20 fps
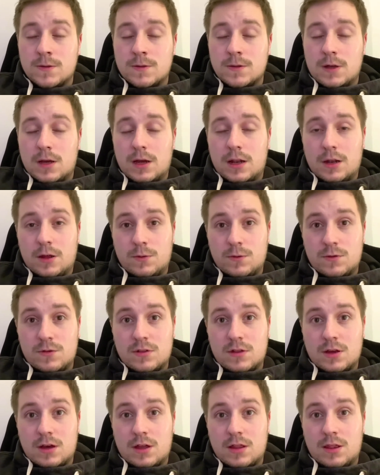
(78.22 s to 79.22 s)
announced
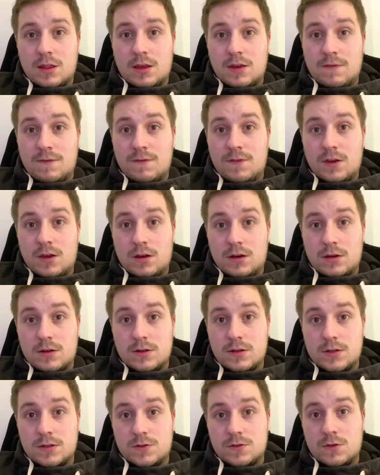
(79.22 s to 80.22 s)
that the Avia
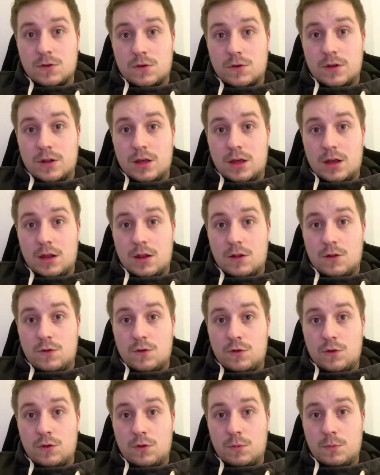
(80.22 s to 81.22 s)
has gone
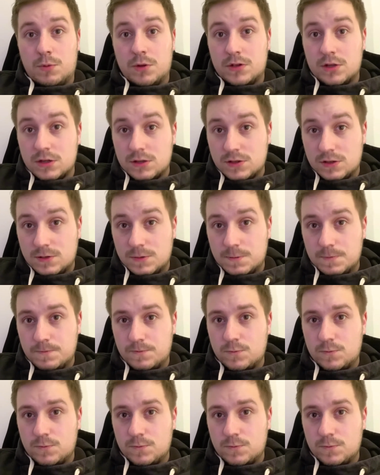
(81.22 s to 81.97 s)
into production,